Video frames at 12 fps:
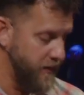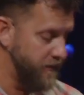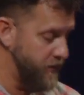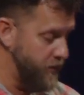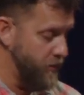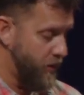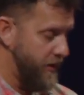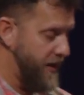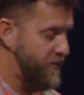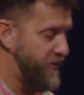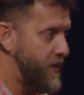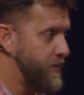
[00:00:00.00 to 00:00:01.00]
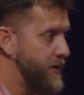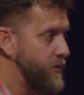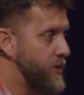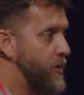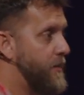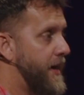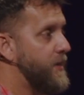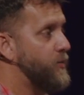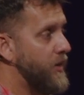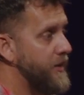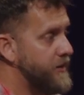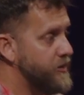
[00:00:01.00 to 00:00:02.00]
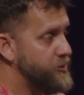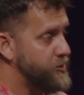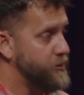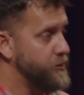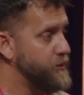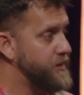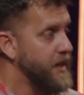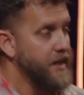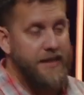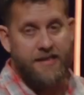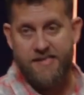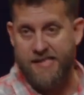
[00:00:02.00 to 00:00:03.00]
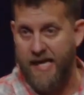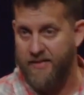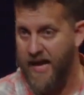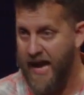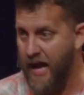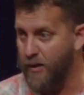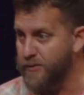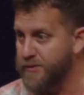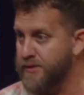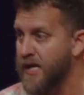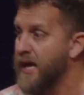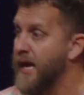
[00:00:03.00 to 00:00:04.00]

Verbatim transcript: If you are a family who don't mind wearing your shoes inside the house,